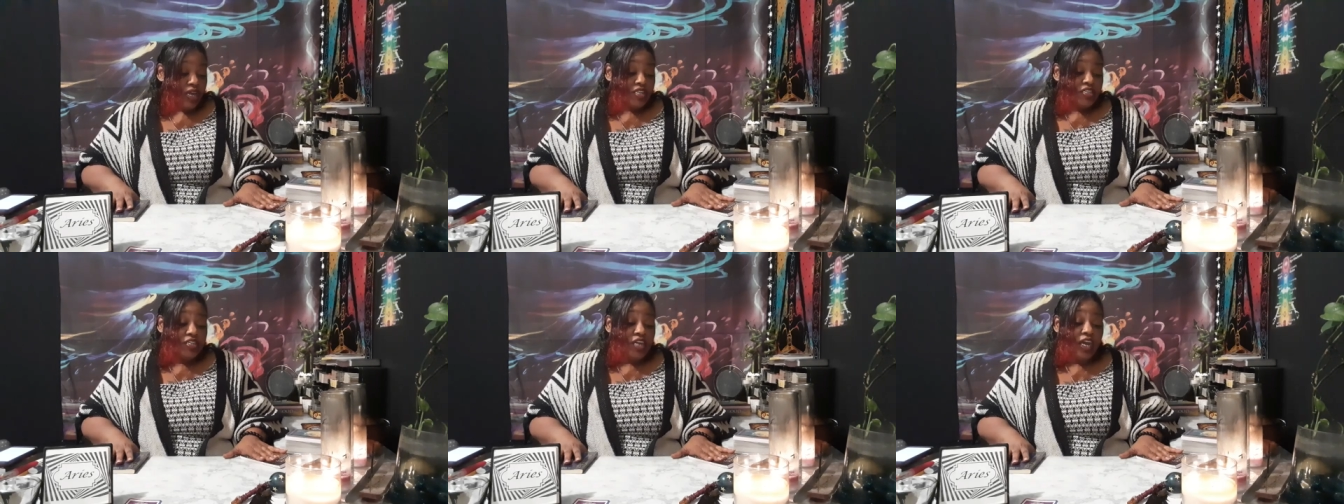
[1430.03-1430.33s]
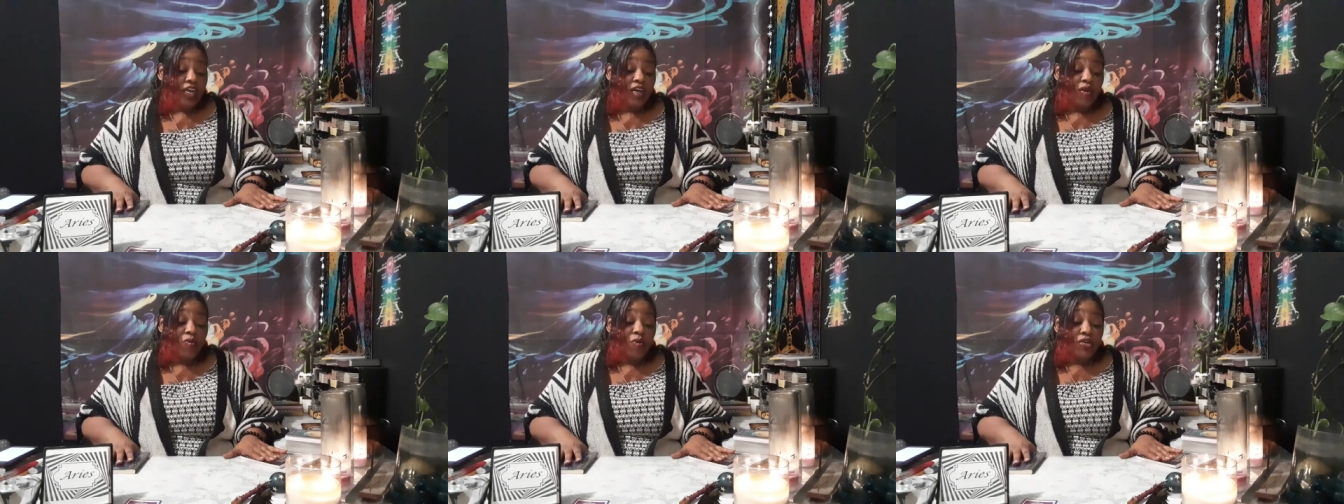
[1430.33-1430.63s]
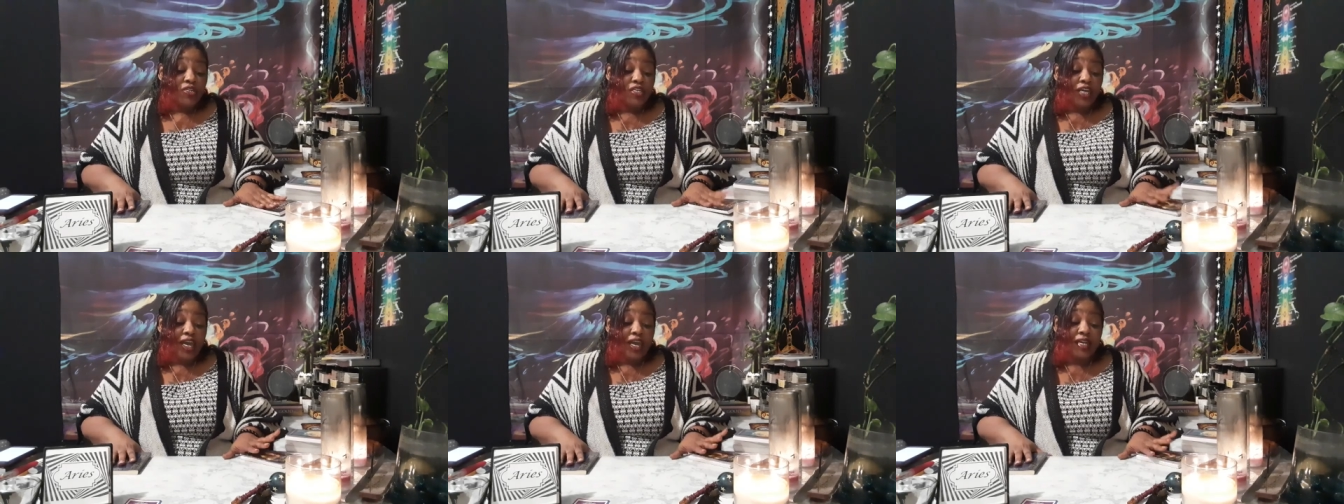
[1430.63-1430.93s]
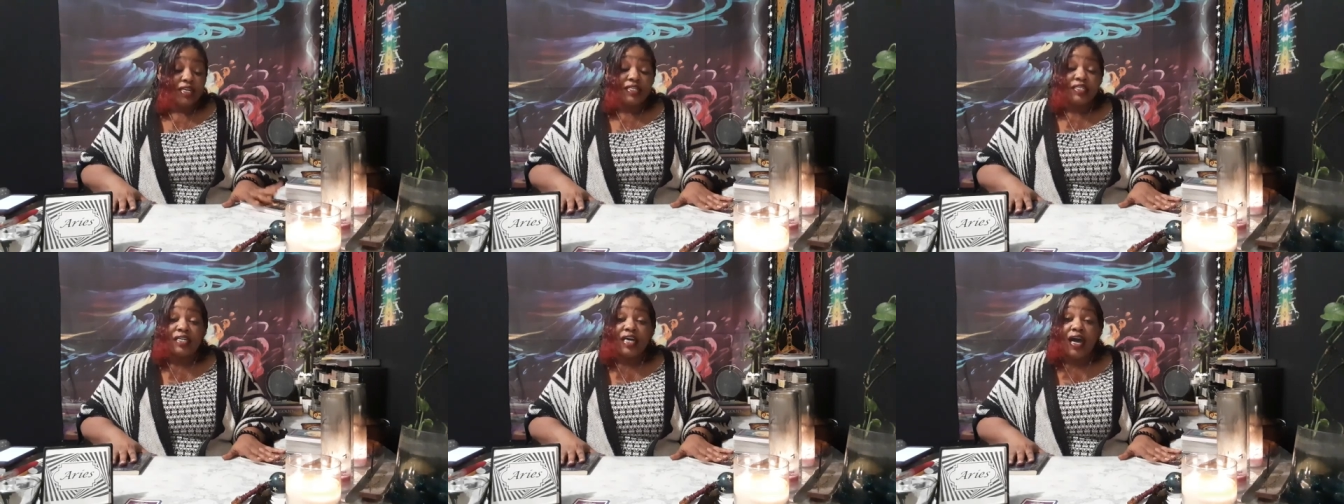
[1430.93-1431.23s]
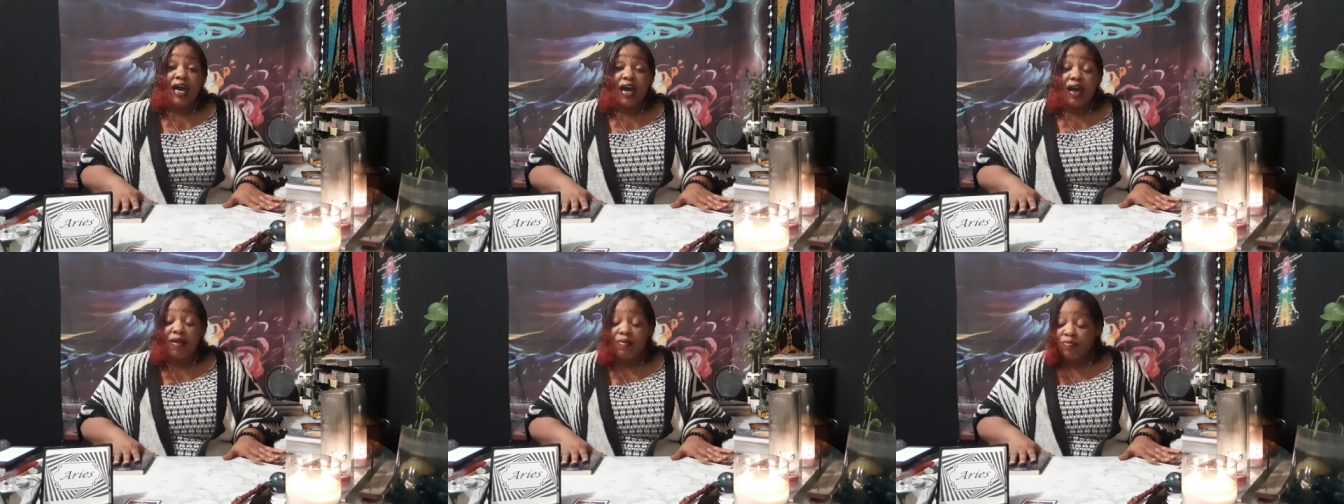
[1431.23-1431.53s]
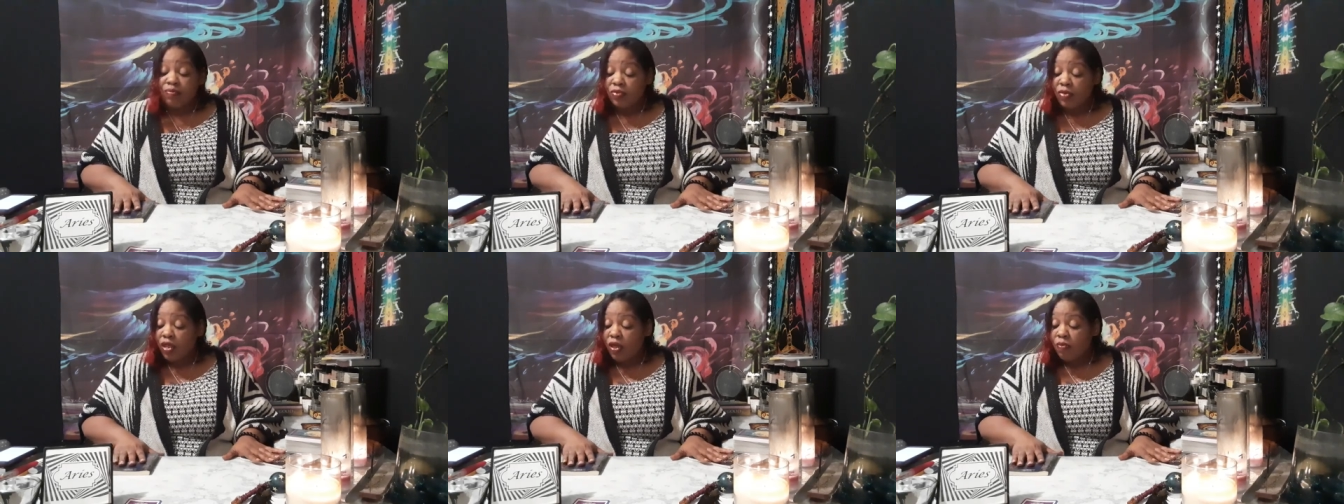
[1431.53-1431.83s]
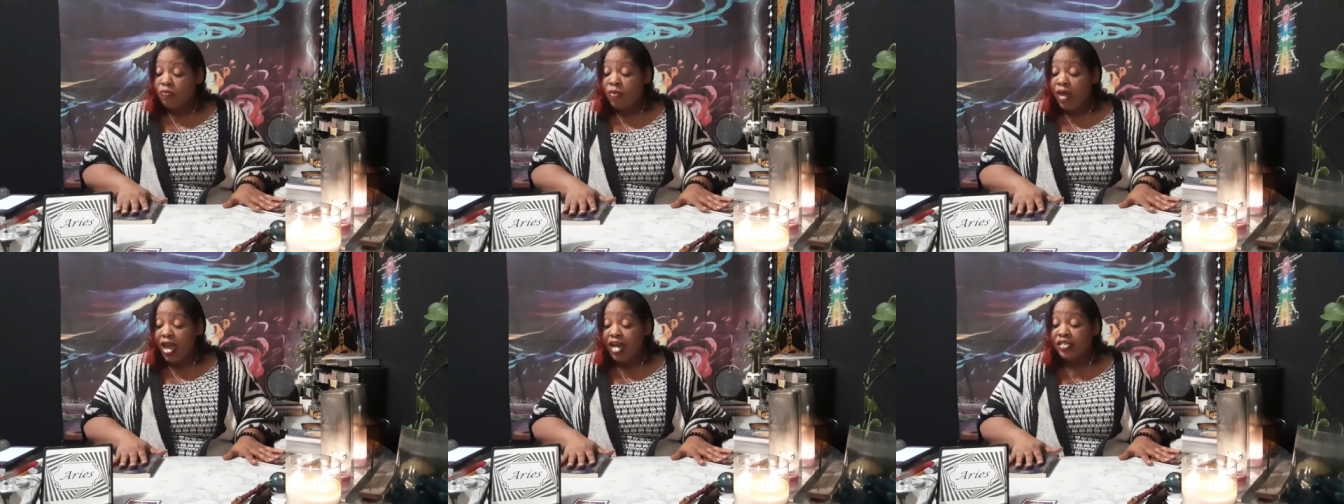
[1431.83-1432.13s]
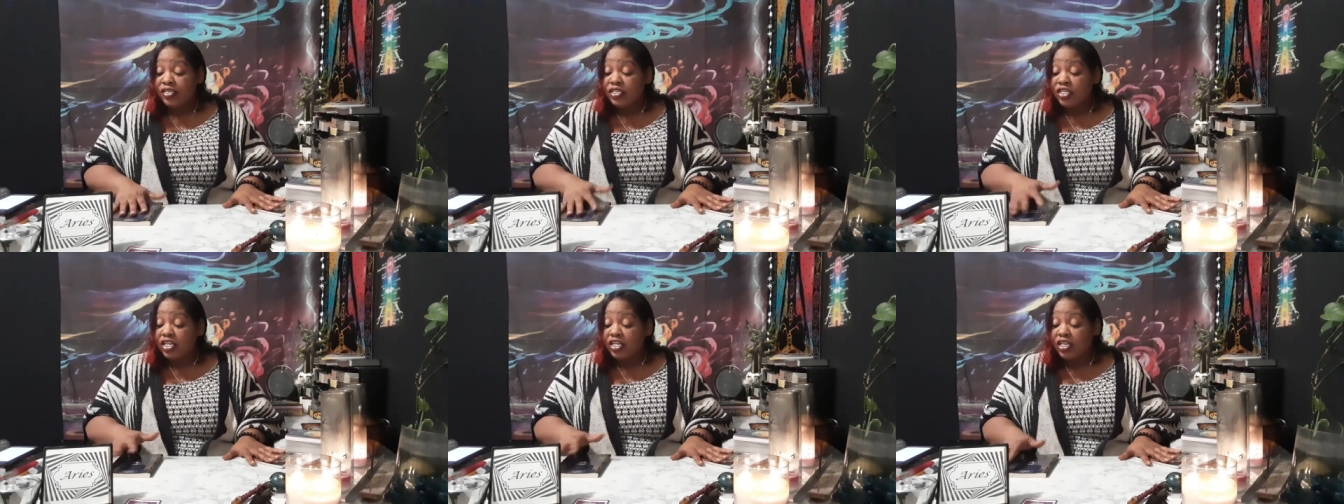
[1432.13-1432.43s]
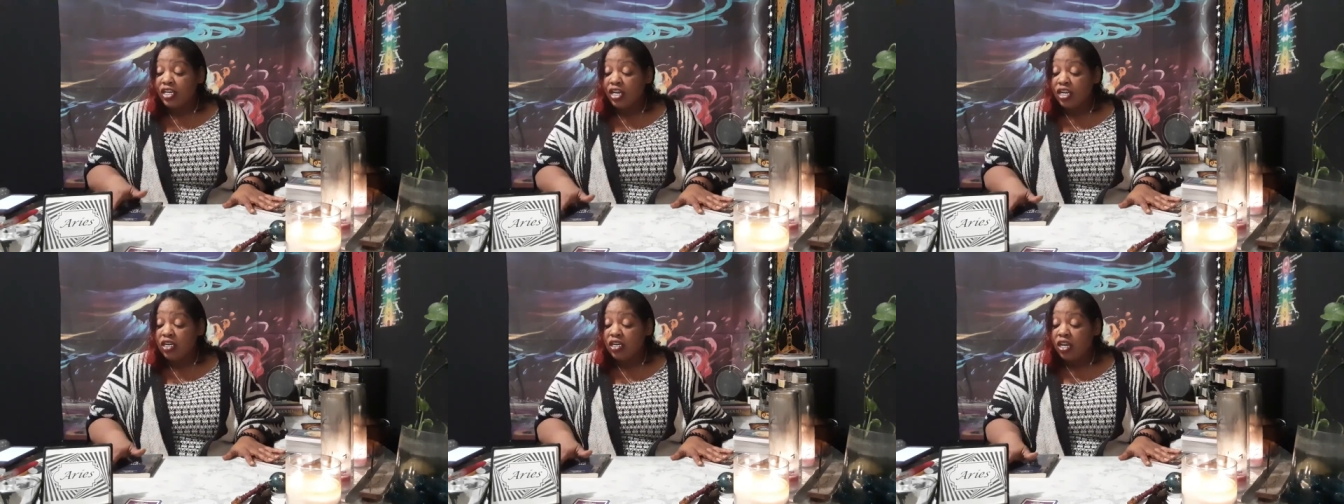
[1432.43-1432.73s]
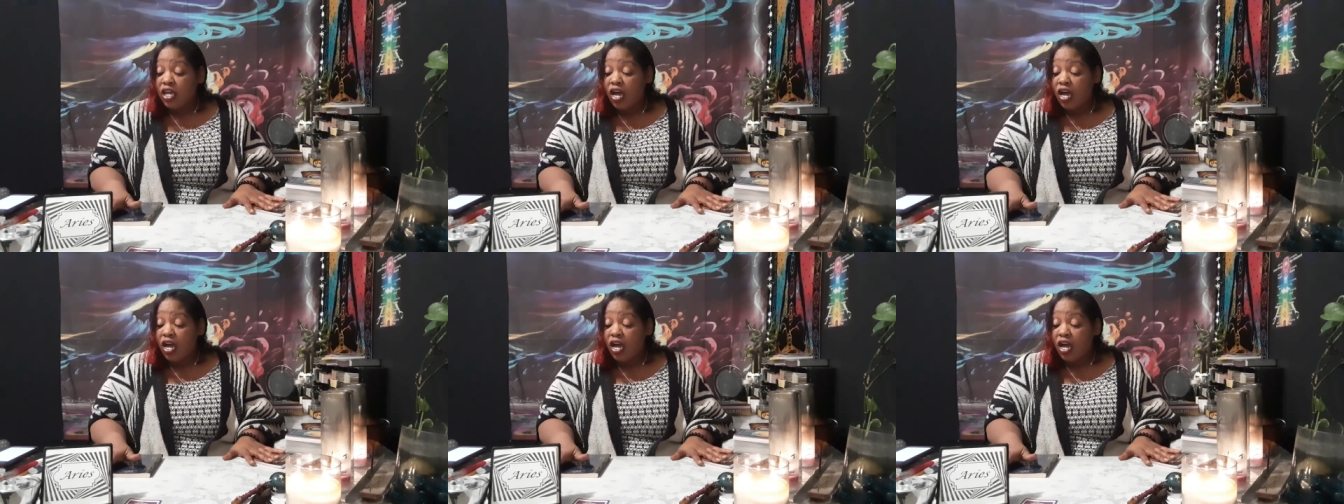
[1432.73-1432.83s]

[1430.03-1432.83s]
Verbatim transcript: Take it one day at a time. Masculine.